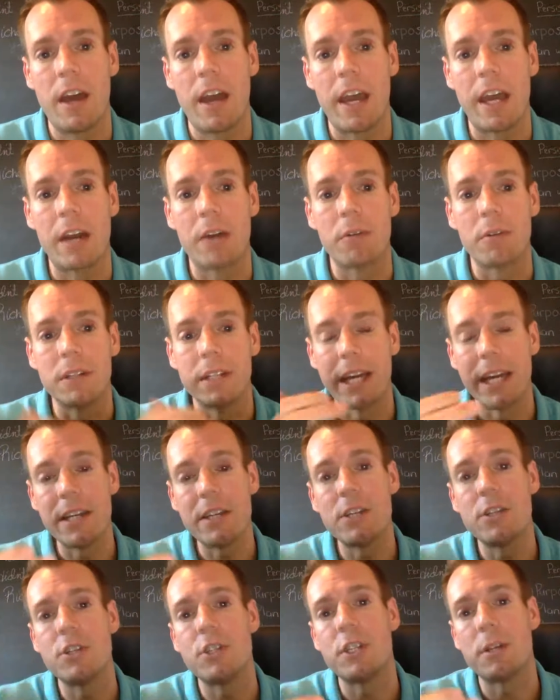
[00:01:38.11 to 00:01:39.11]
And a
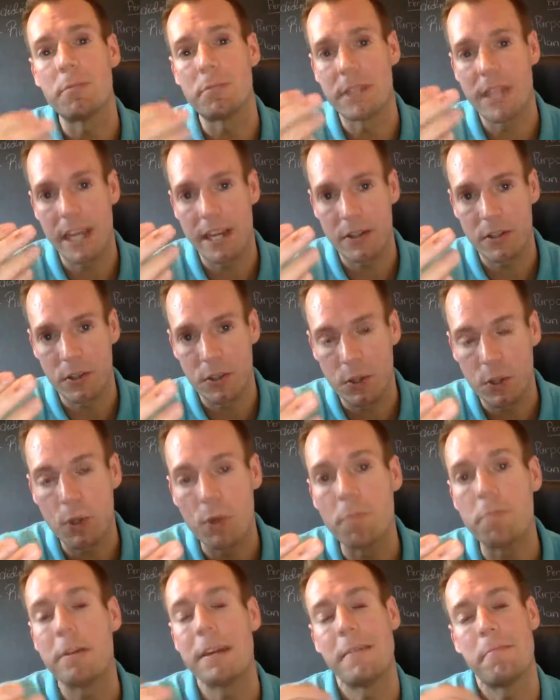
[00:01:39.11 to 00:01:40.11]
relationship takes
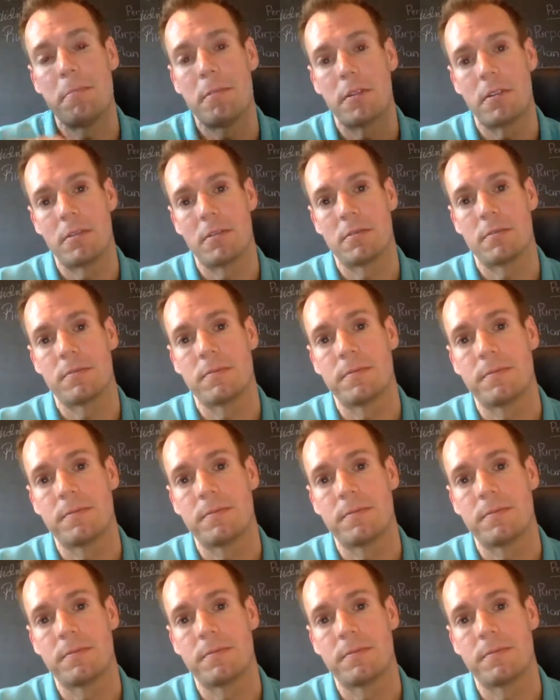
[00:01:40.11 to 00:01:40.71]
two people.